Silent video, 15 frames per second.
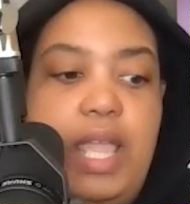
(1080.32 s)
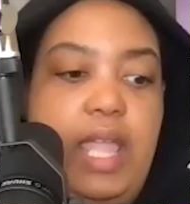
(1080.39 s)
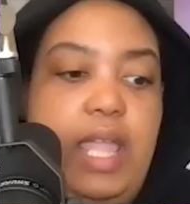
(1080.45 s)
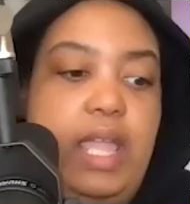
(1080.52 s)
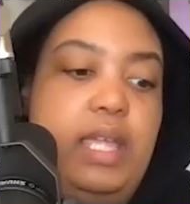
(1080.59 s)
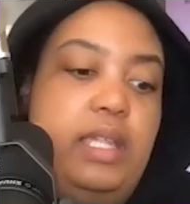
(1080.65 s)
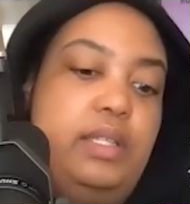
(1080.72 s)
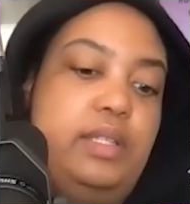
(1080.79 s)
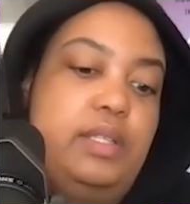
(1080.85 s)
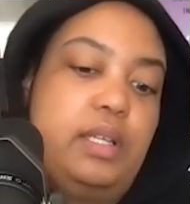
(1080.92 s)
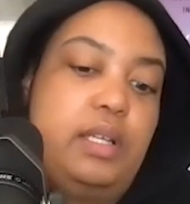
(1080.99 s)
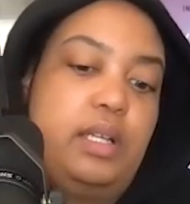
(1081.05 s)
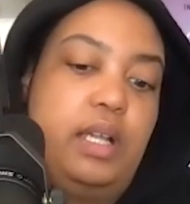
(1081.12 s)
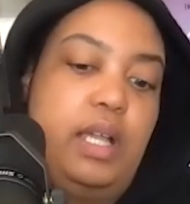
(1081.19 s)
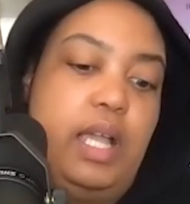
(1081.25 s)
And
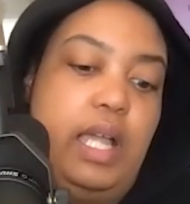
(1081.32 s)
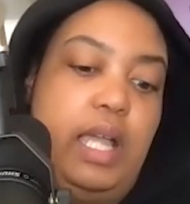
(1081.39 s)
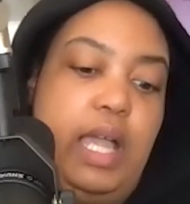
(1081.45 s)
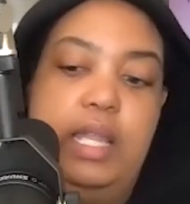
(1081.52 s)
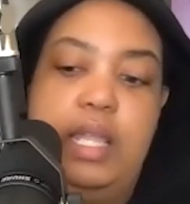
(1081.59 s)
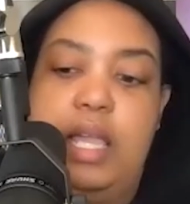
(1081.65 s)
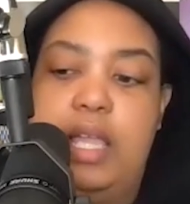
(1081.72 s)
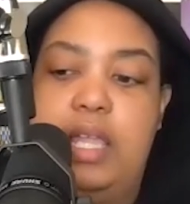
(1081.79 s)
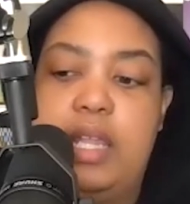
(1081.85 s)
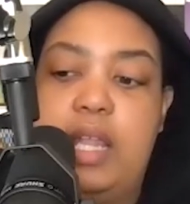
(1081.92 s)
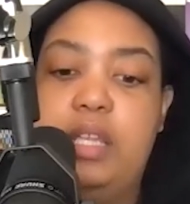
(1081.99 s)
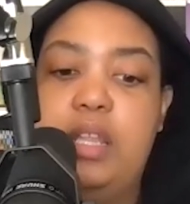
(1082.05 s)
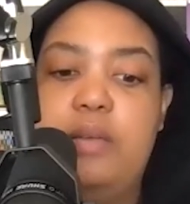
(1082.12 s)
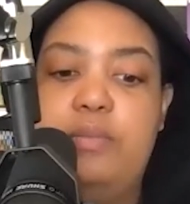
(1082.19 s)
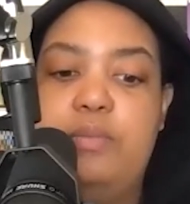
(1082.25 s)
I
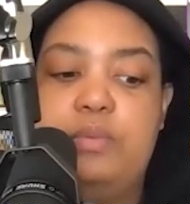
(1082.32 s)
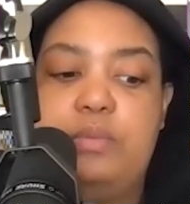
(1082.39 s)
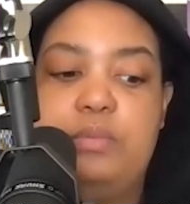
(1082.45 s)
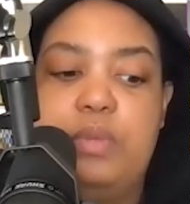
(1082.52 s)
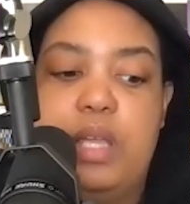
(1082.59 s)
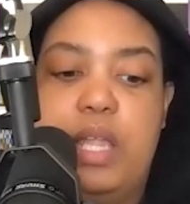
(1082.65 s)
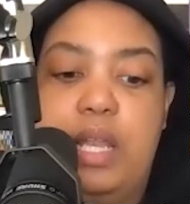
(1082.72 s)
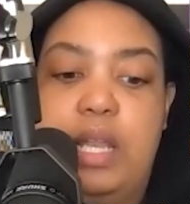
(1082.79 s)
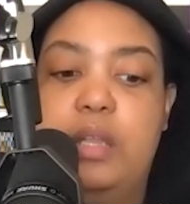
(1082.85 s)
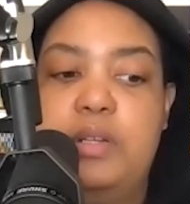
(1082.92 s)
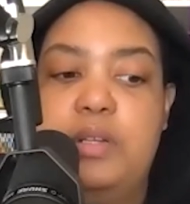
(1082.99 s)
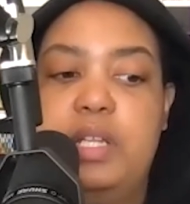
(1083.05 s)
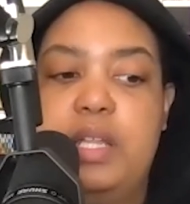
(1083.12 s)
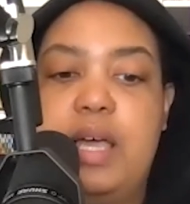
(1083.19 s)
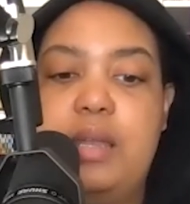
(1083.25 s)
learned
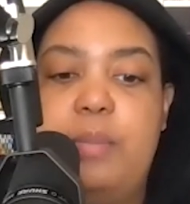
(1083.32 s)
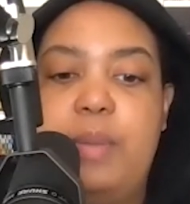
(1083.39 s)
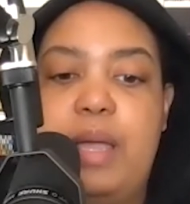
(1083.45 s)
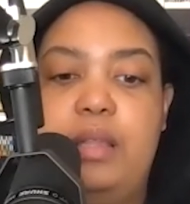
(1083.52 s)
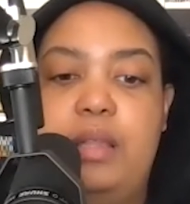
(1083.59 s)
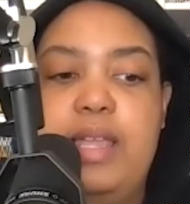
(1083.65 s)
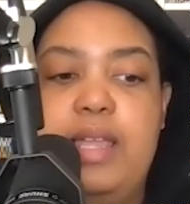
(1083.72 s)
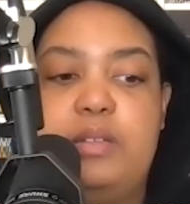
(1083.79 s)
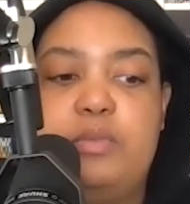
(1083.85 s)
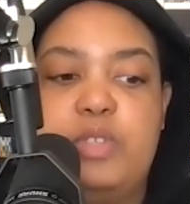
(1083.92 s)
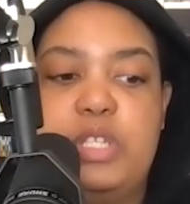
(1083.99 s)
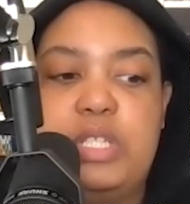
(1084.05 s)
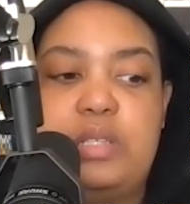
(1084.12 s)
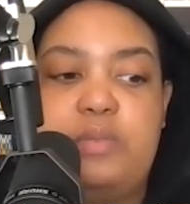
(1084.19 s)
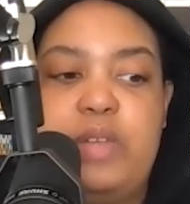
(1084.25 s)
a lot about like
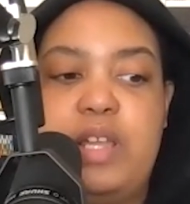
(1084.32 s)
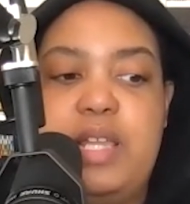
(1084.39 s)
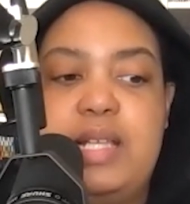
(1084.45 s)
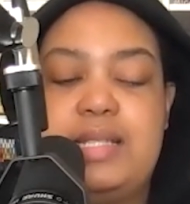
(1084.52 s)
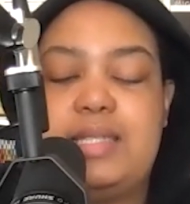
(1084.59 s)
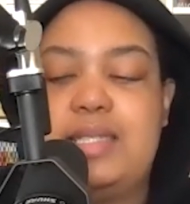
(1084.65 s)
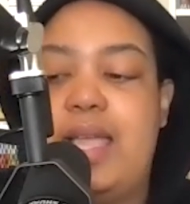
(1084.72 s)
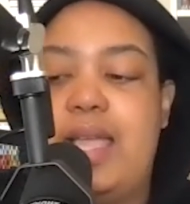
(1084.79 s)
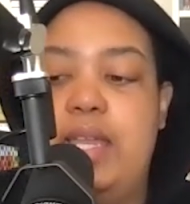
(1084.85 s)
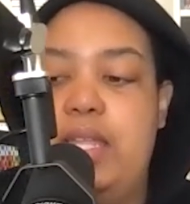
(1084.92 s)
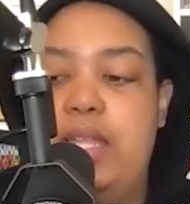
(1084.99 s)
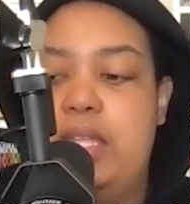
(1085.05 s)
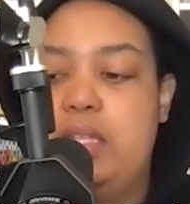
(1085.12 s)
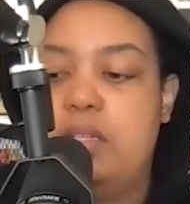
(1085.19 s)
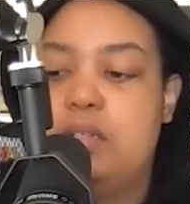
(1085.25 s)
just a very
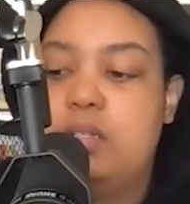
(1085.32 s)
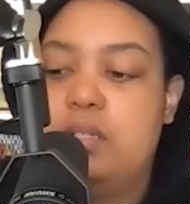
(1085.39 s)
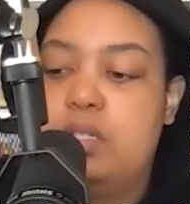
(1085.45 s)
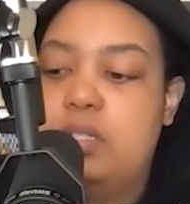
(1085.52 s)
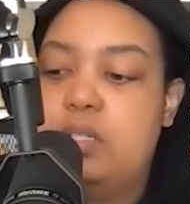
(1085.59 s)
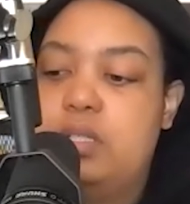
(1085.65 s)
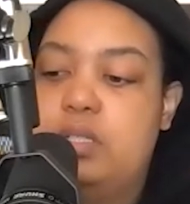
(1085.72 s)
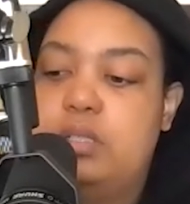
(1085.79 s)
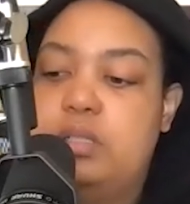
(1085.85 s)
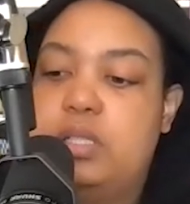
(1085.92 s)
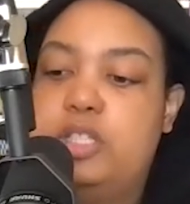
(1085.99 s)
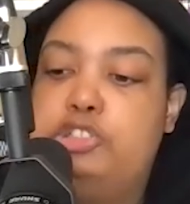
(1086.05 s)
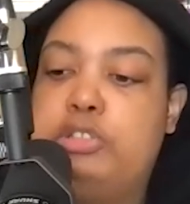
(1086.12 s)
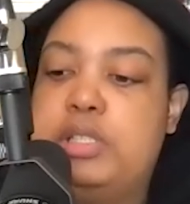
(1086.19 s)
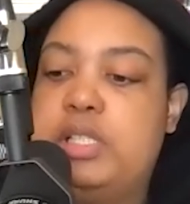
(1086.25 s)
exciting,
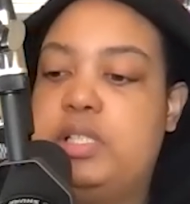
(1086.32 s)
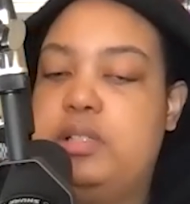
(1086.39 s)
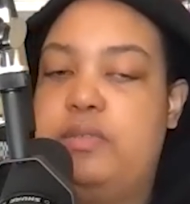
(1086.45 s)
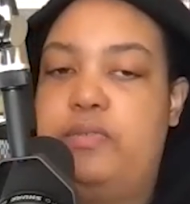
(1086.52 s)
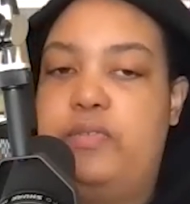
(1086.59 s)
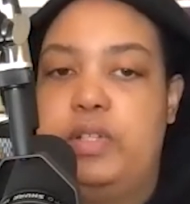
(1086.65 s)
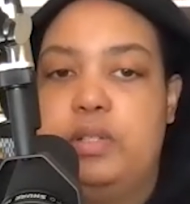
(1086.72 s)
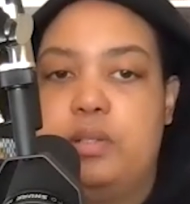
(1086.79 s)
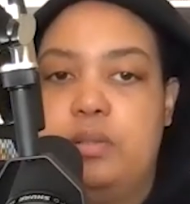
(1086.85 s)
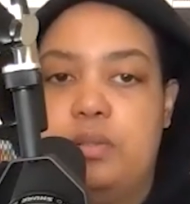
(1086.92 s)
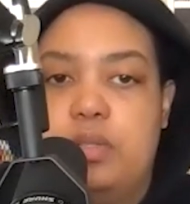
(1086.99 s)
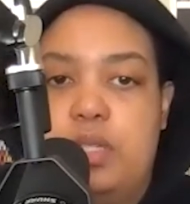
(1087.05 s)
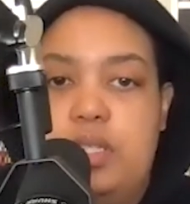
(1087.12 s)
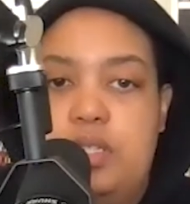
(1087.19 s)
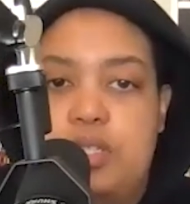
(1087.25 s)
adrenaline
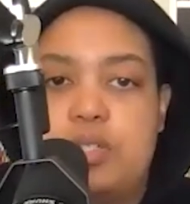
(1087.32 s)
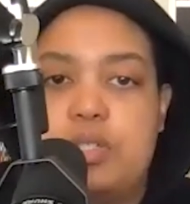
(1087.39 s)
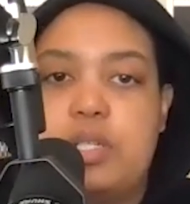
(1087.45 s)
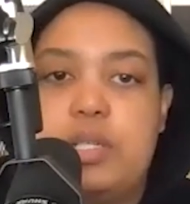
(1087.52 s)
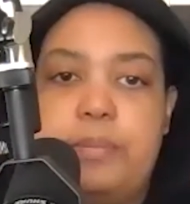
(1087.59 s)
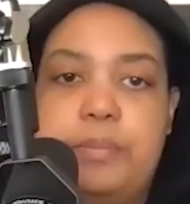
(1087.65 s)
filled industry.